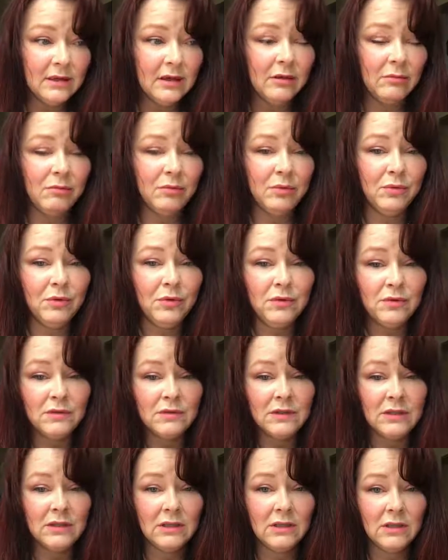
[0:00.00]

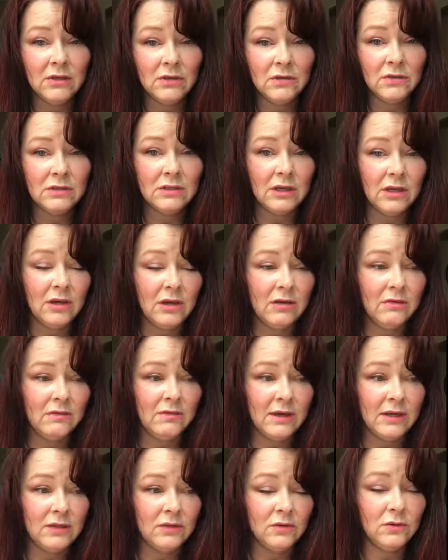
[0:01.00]
approves the use of
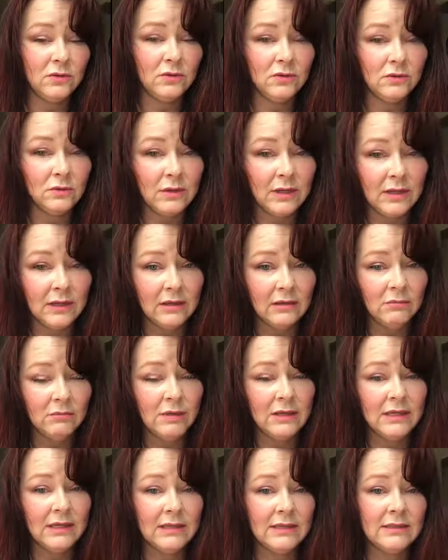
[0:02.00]
viscose rayon
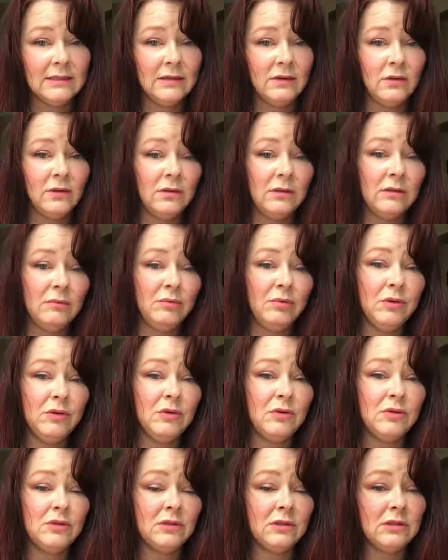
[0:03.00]
because it only
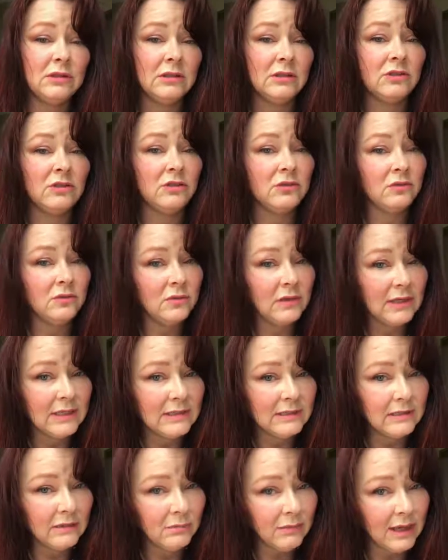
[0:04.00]
produces
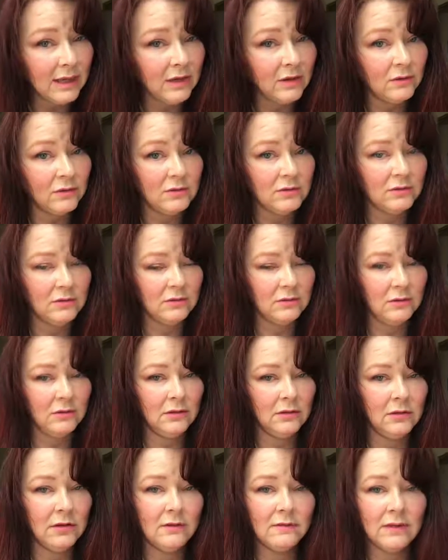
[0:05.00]
trace amounts
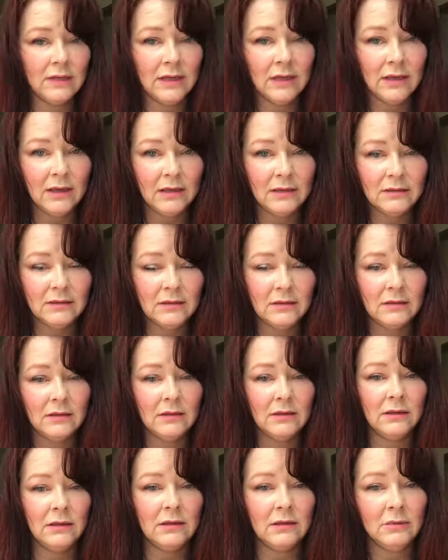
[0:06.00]
of dioxin
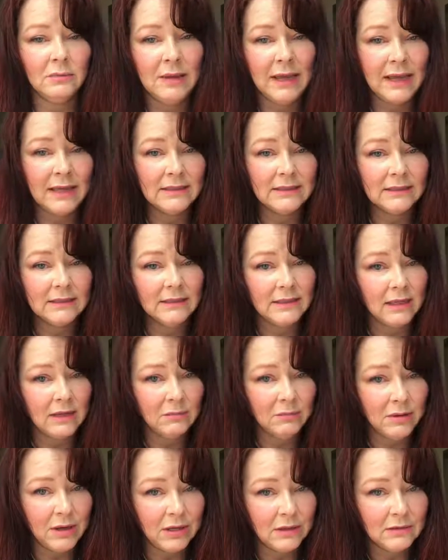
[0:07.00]
in the pads and
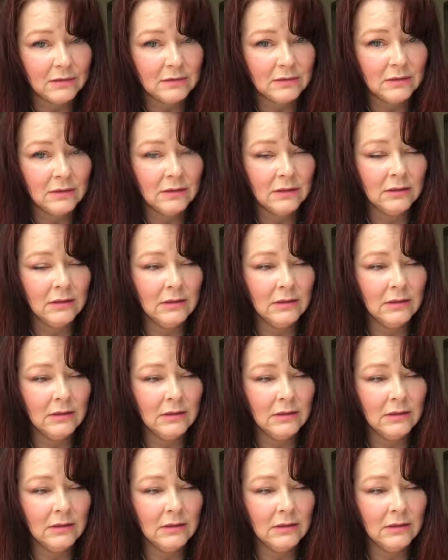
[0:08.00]
tampons.